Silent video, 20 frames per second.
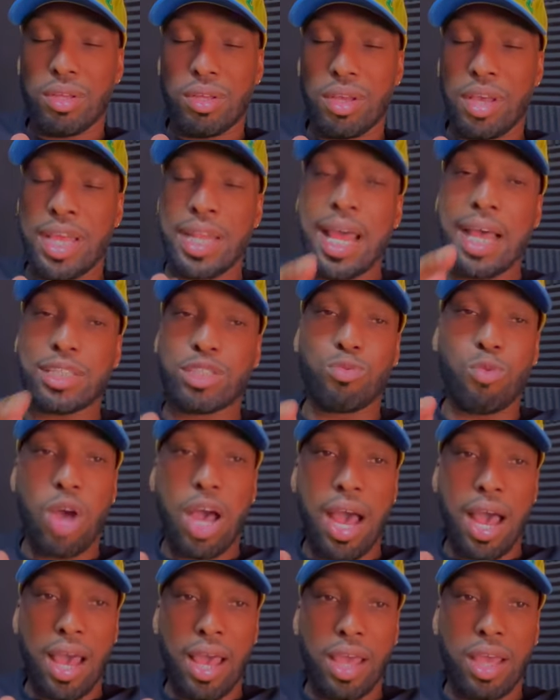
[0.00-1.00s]
and that's
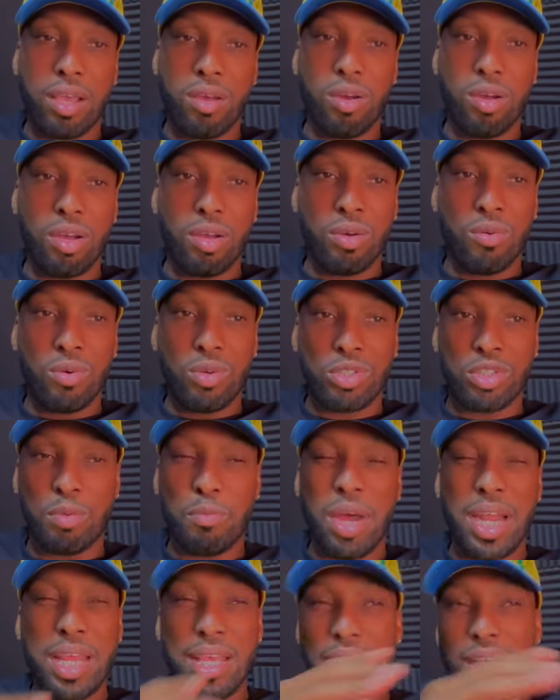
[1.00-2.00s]
why
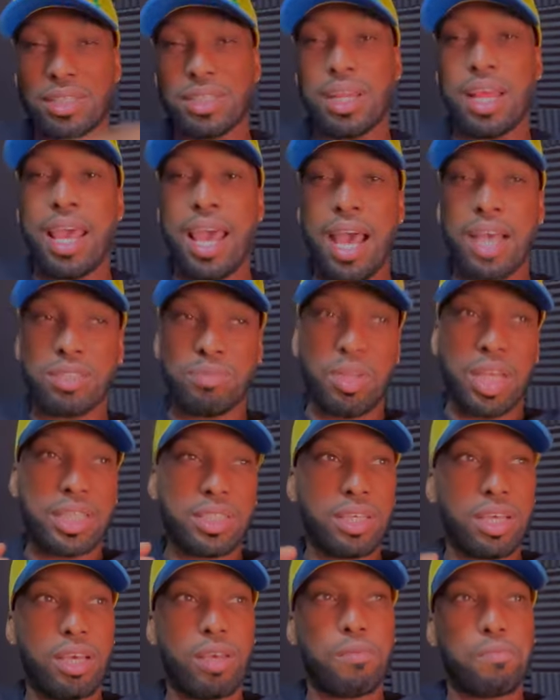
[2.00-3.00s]
somebody yesterday asked me, he
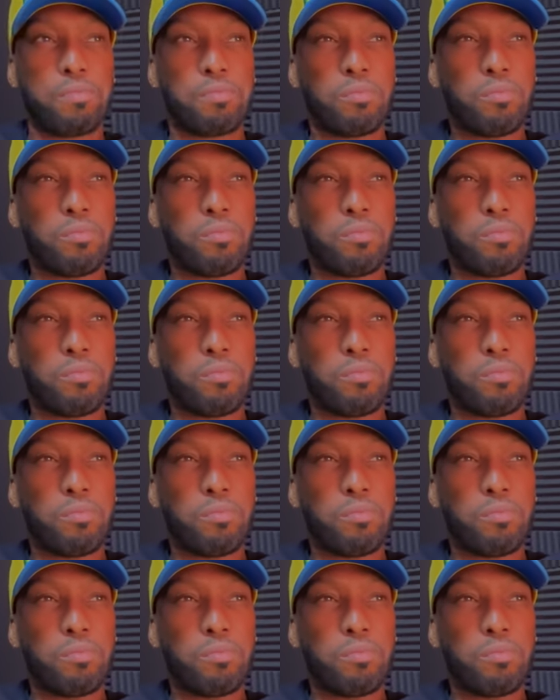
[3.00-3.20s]
said,